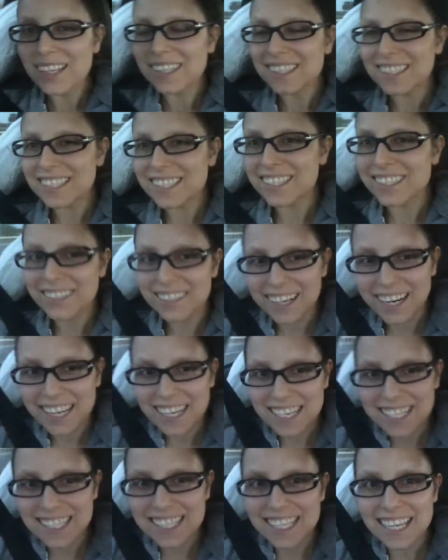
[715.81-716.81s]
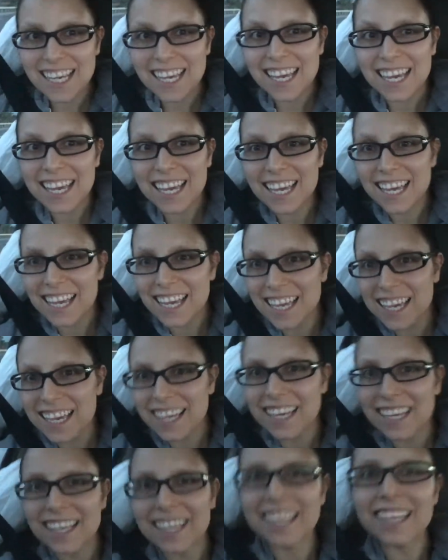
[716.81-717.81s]
Nail. Crazy.
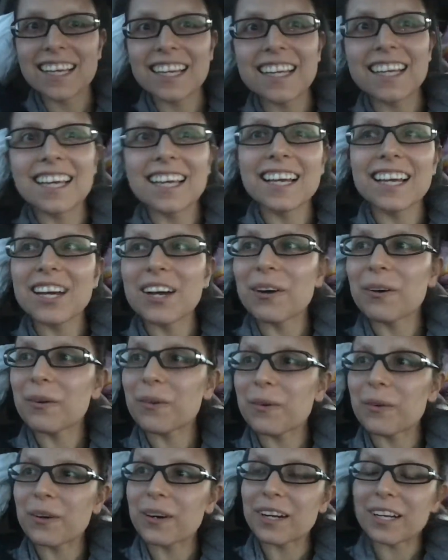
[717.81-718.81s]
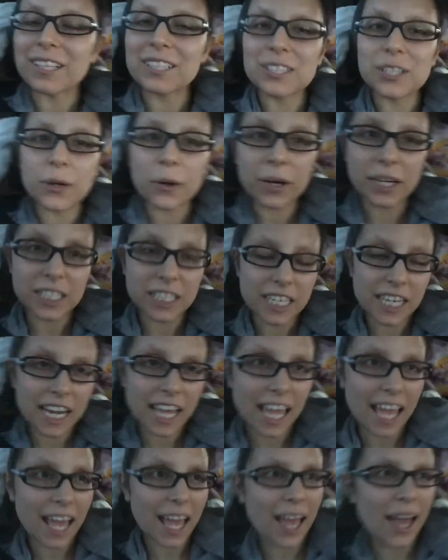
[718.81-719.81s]
We're in Georgia
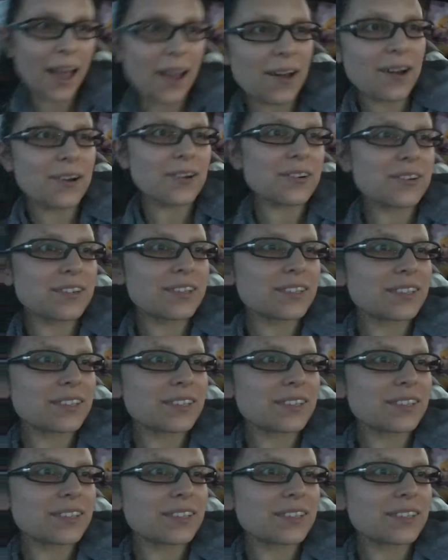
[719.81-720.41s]
now.